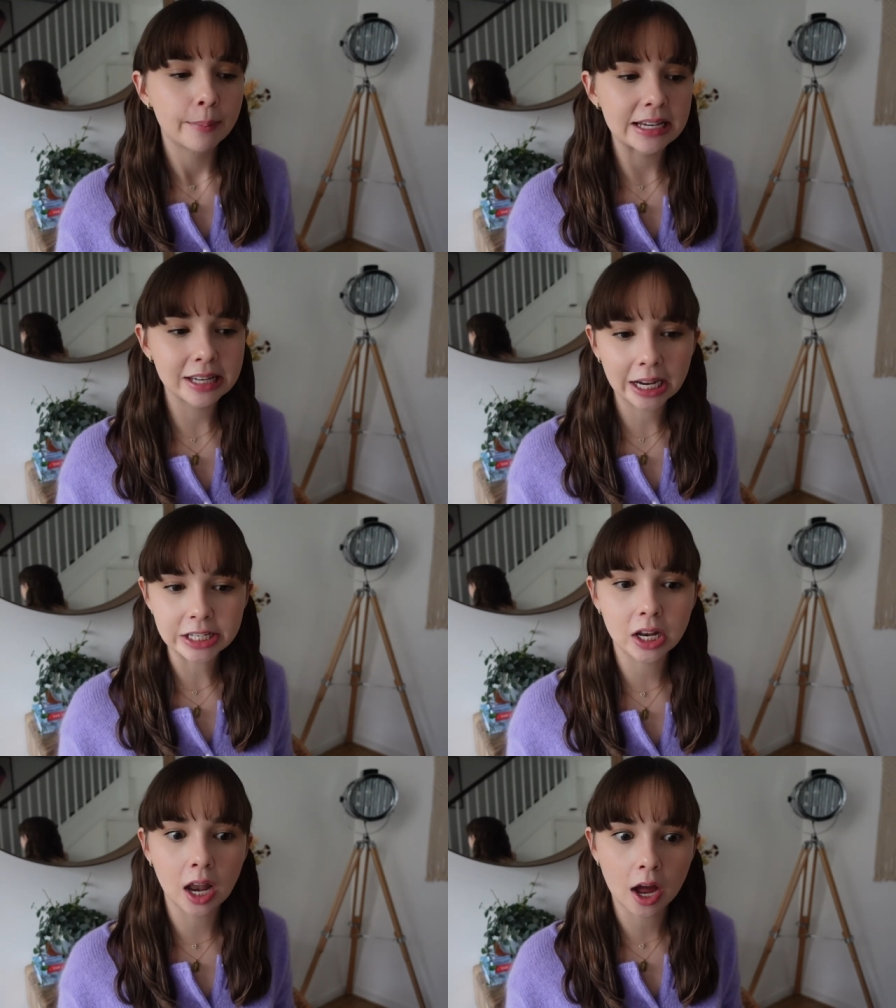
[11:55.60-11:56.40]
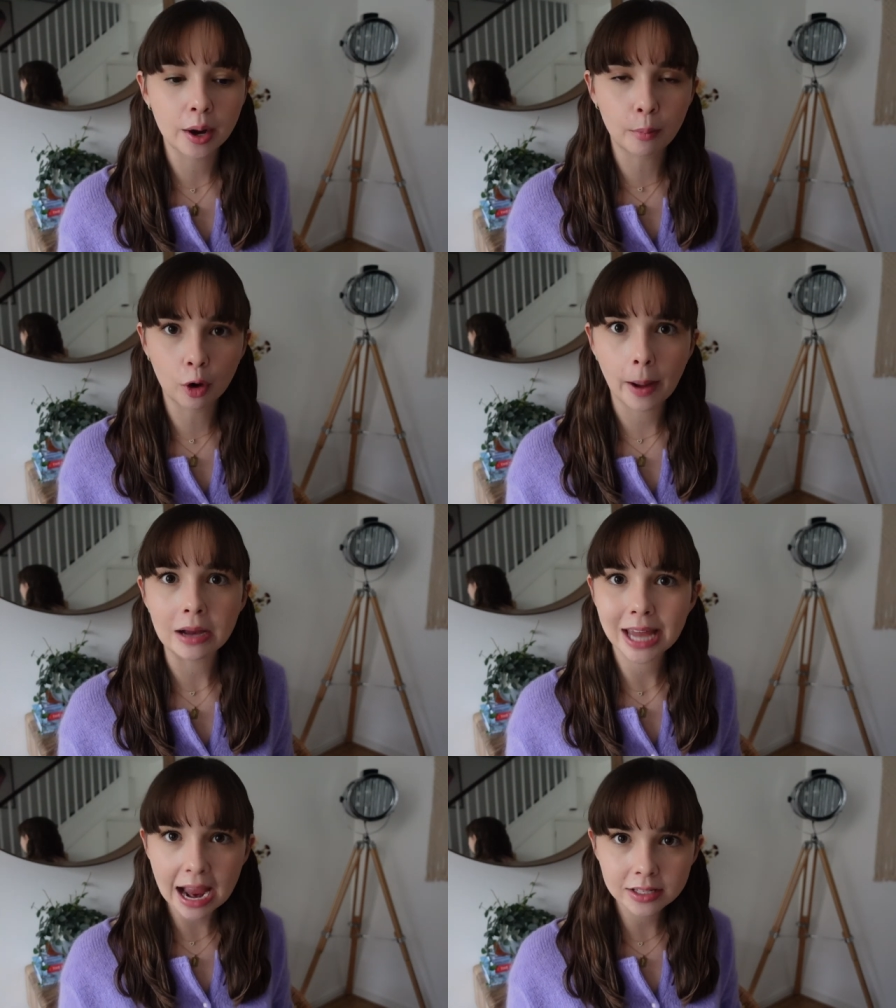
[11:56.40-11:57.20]
basically to learn more about
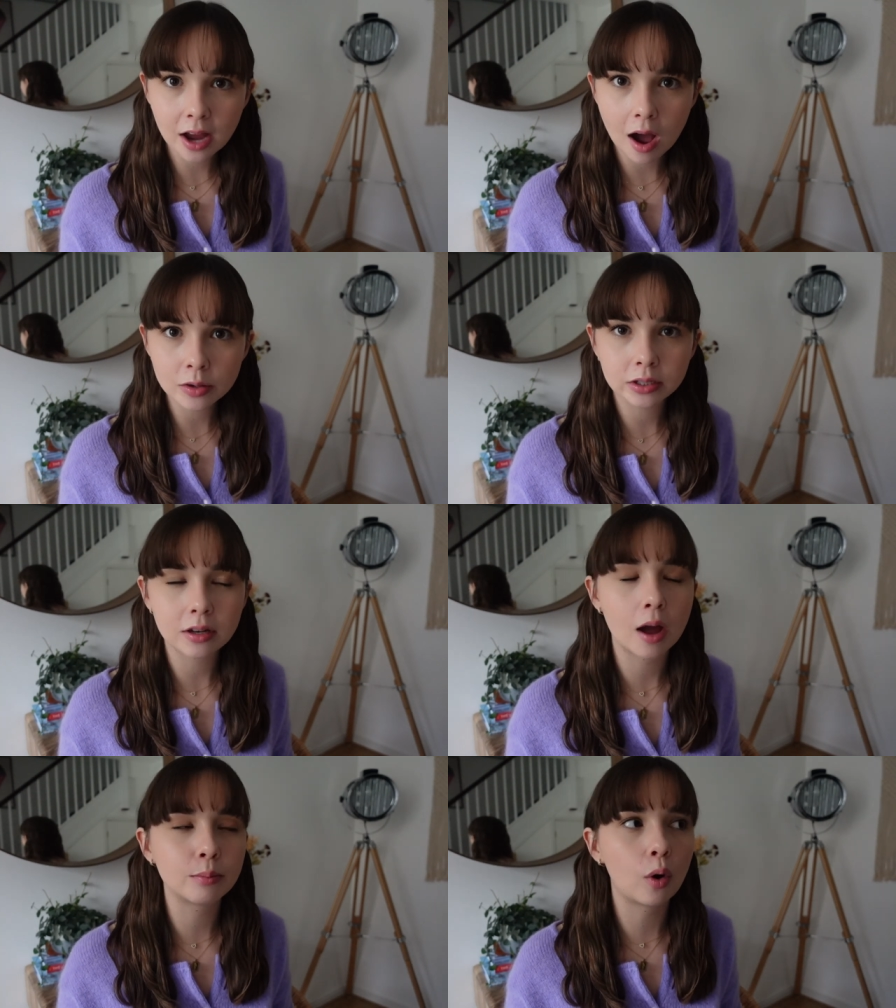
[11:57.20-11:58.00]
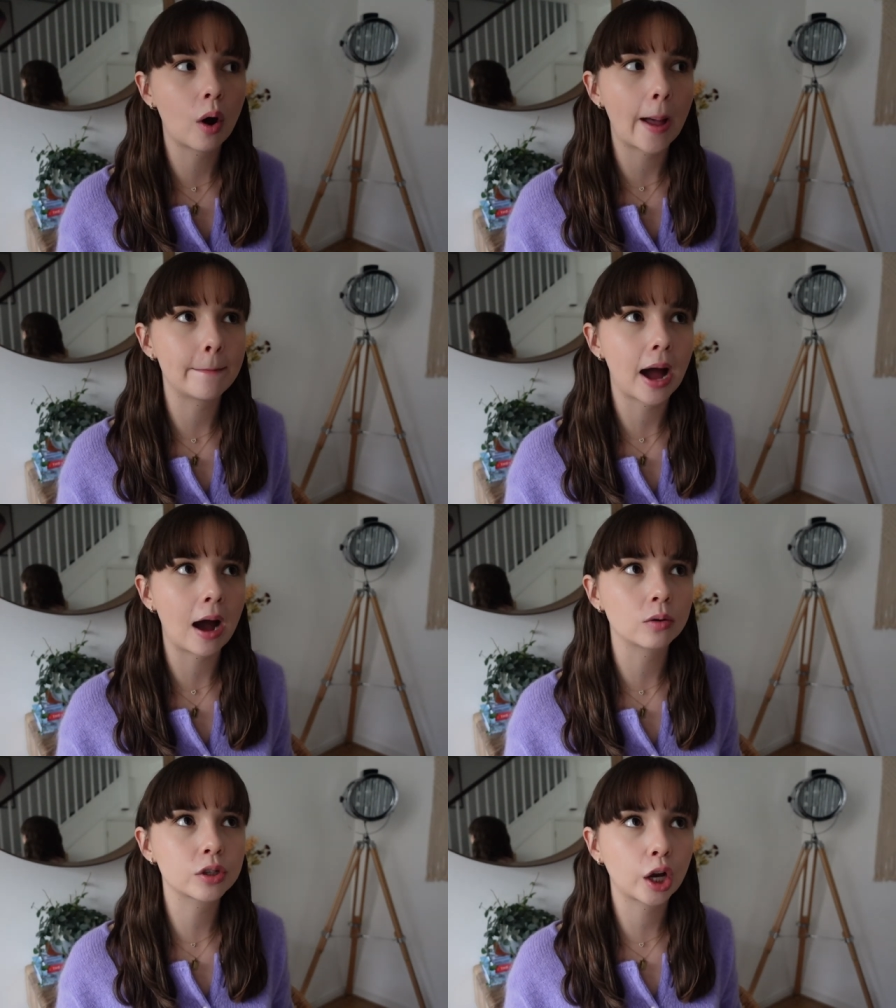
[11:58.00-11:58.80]
textiles, to learn more
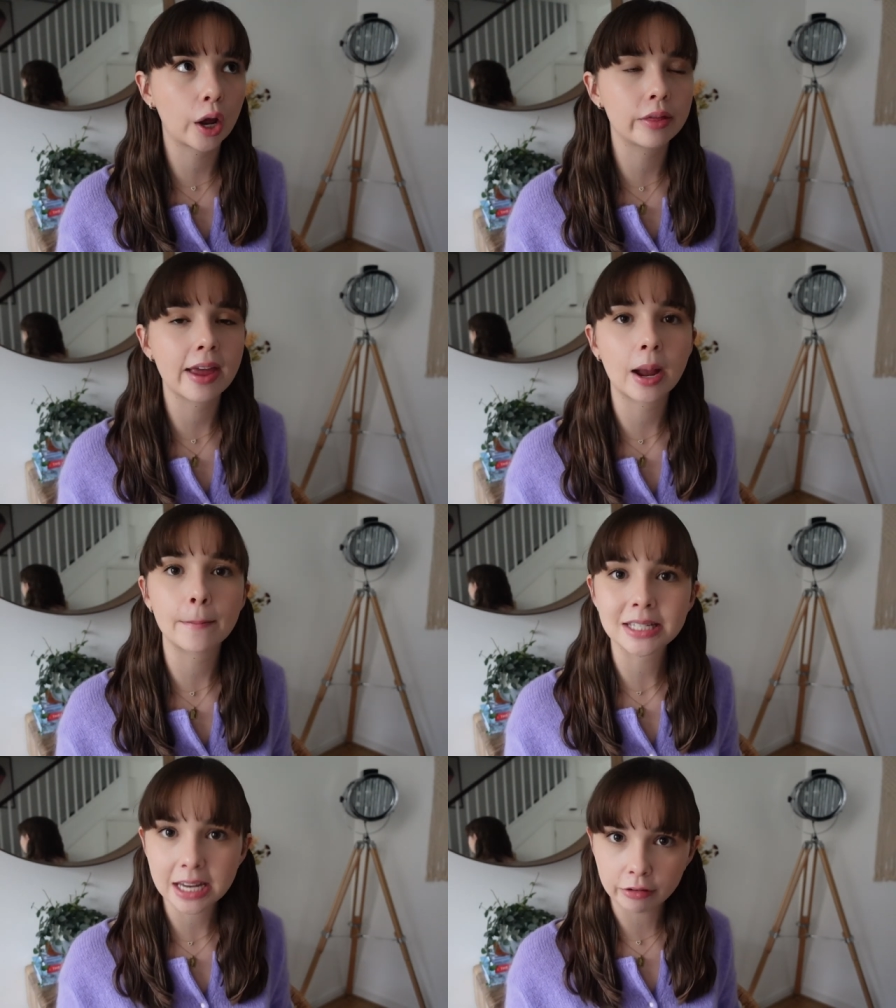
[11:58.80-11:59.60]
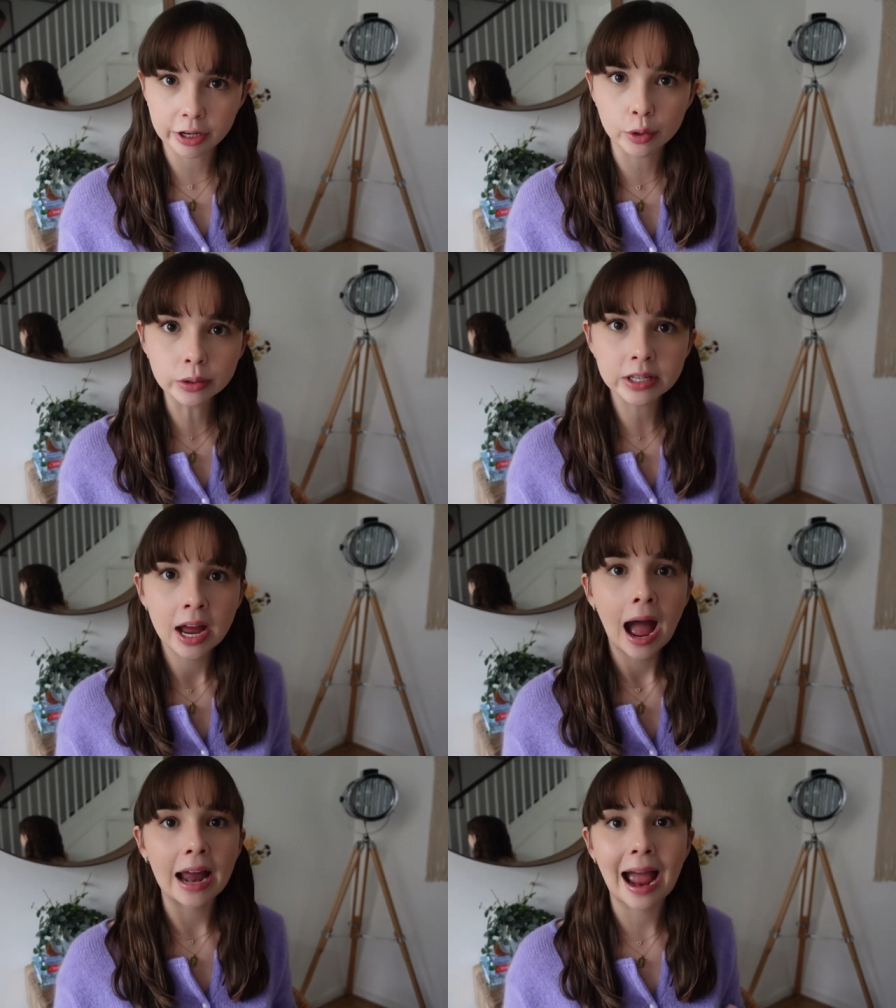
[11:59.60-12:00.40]
about clothing materials
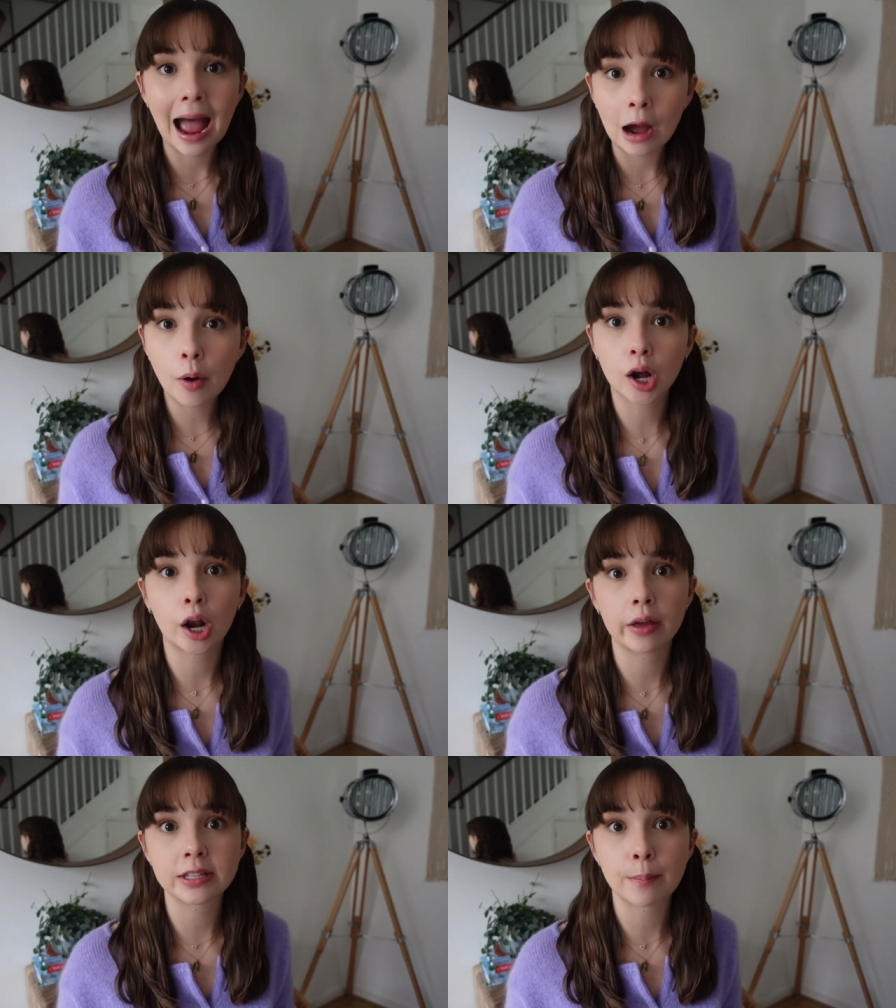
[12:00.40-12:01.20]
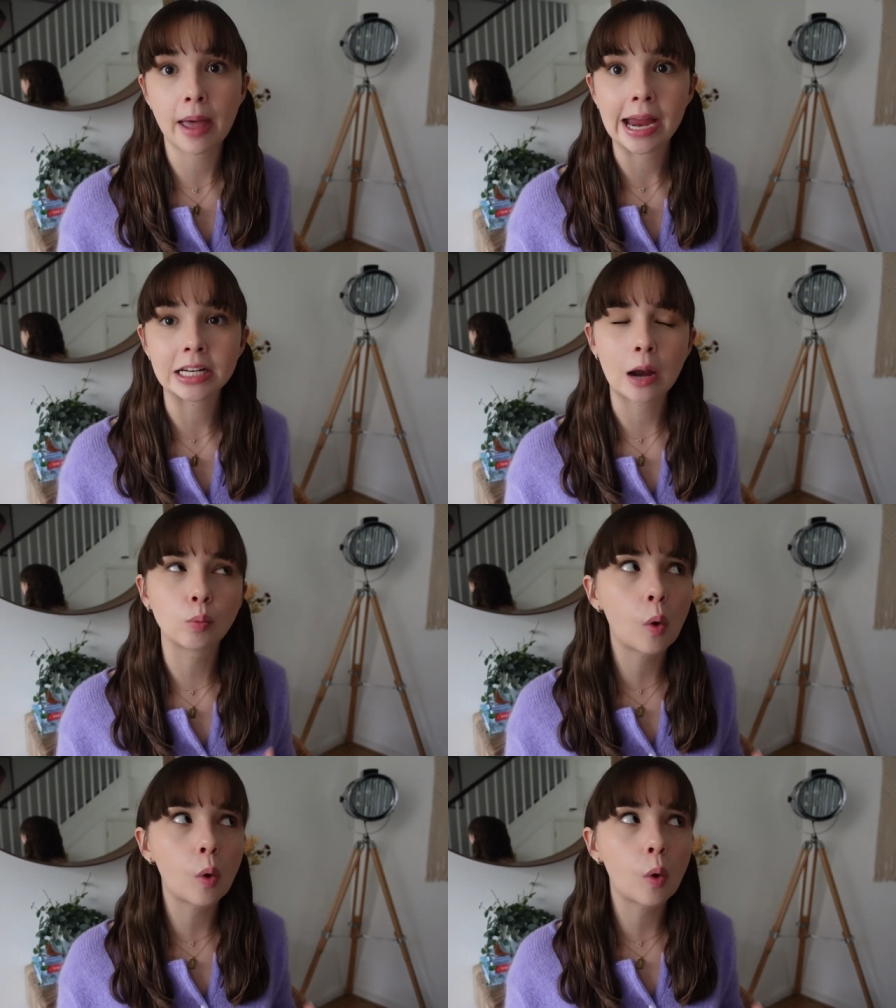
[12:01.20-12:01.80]
and how our clothes are made and